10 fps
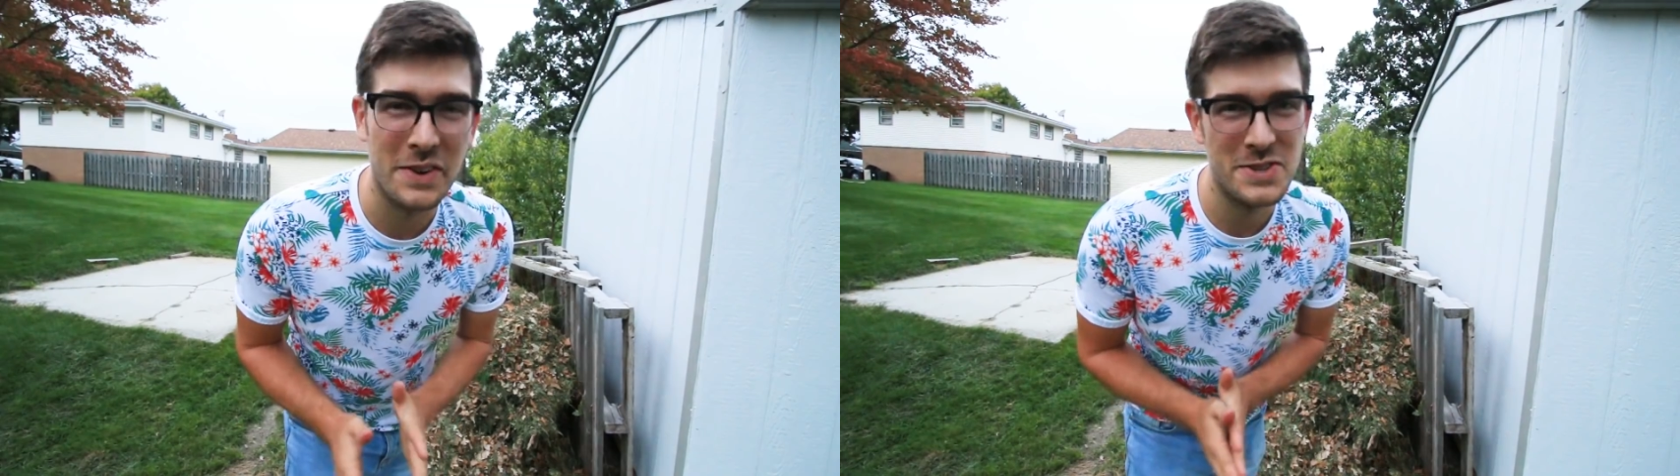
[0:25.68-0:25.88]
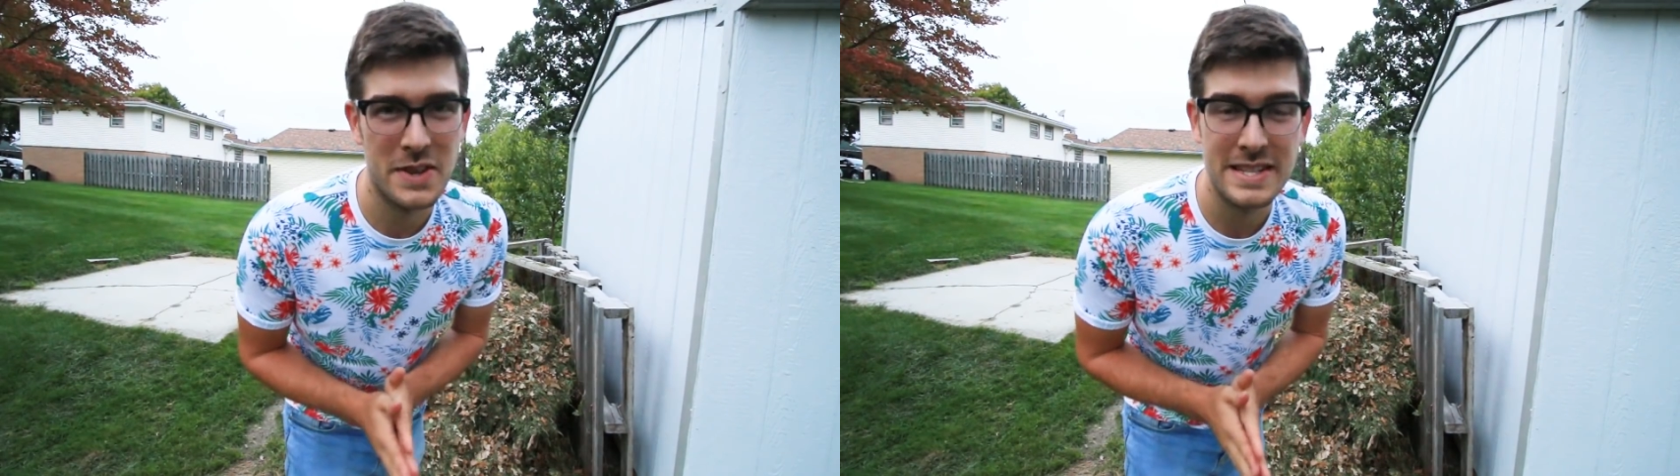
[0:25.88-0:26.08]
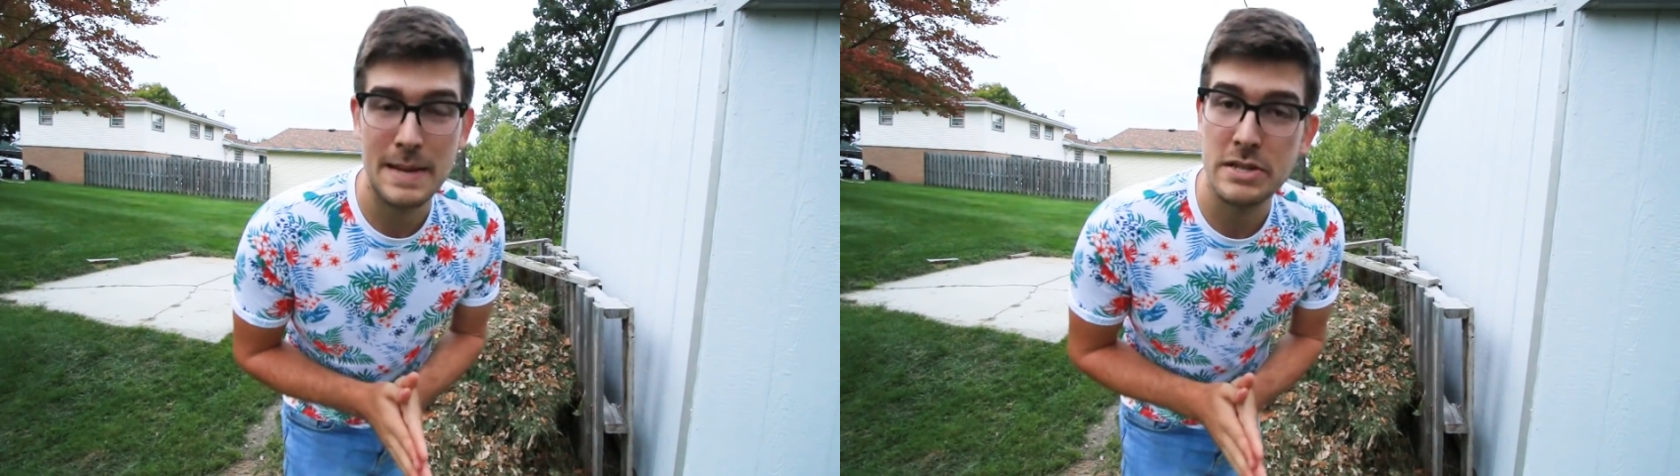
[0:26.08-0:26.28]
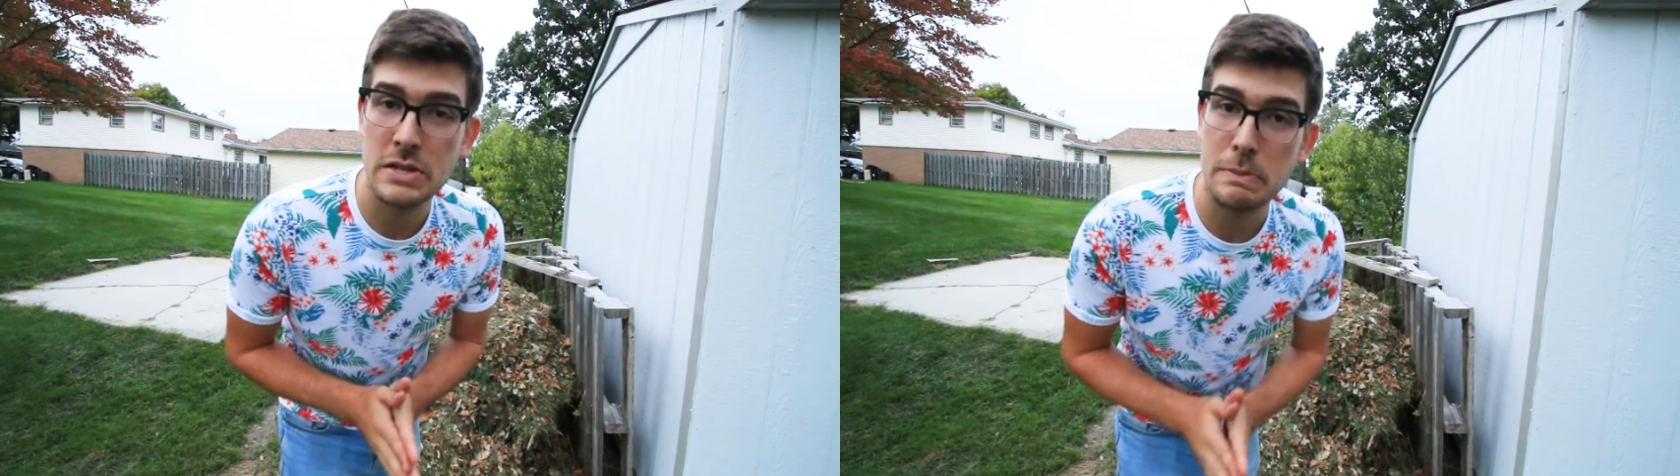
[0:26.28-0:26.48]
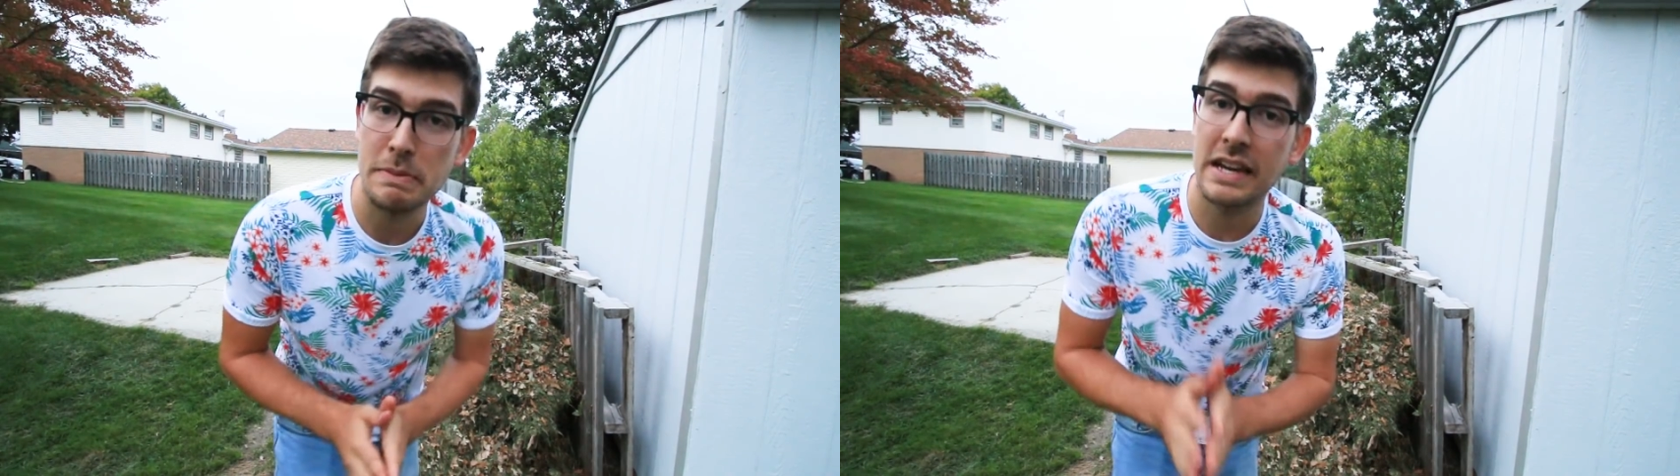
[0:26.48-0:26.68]
to enjoy this
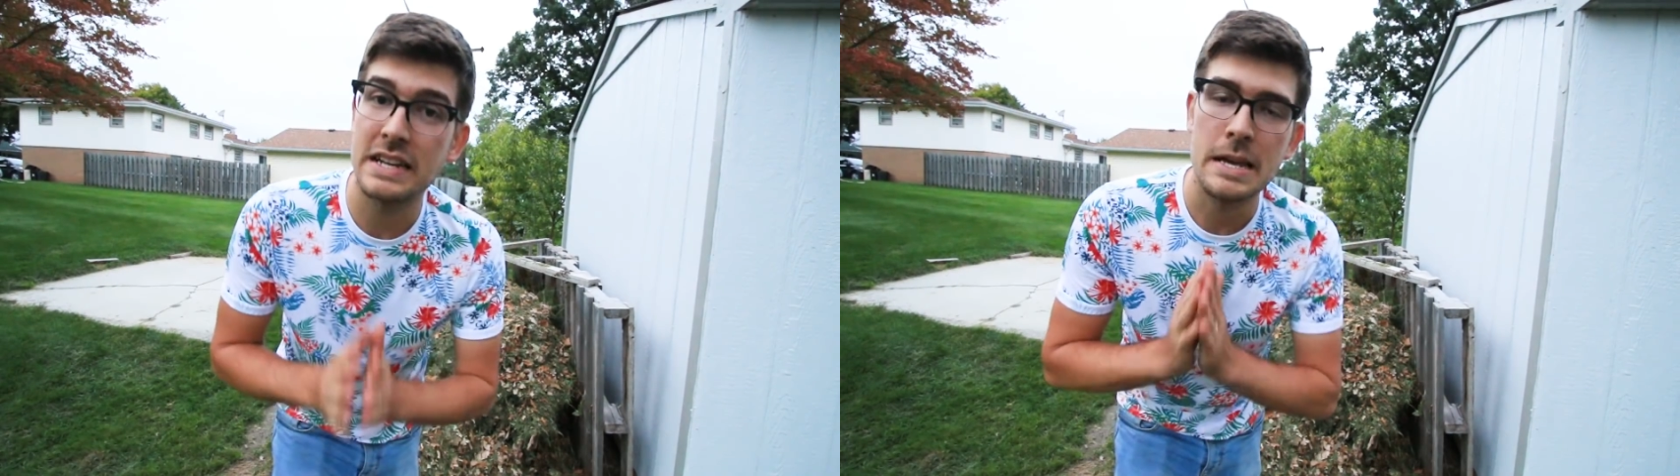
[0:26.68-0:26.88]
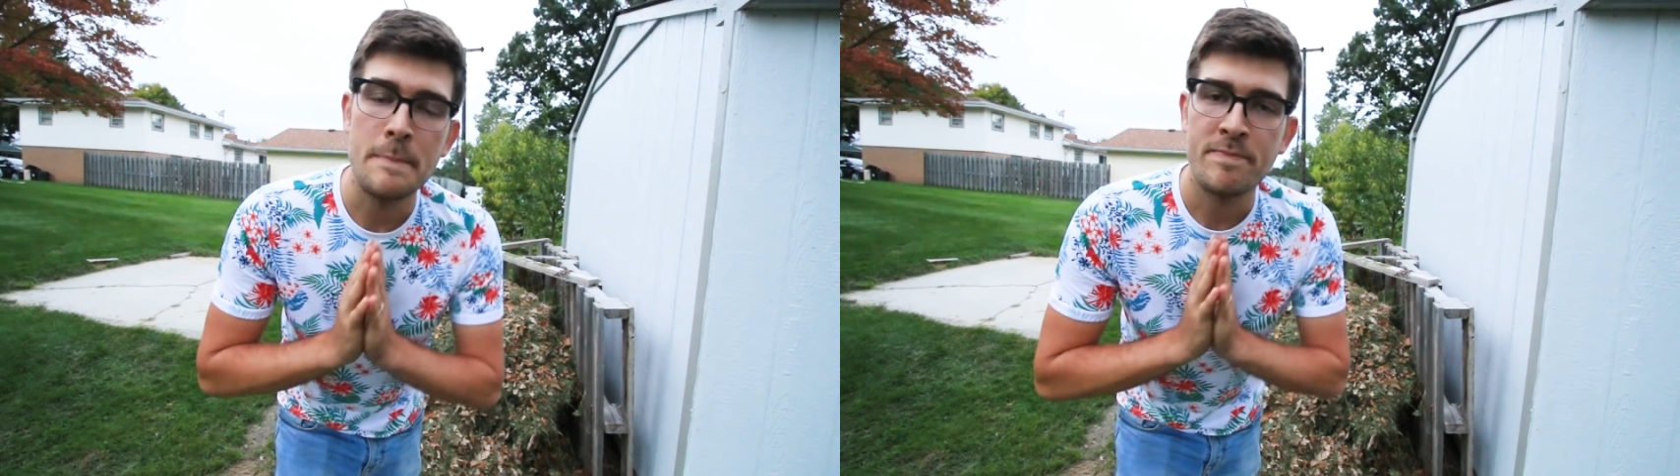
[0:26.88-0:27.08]
episode because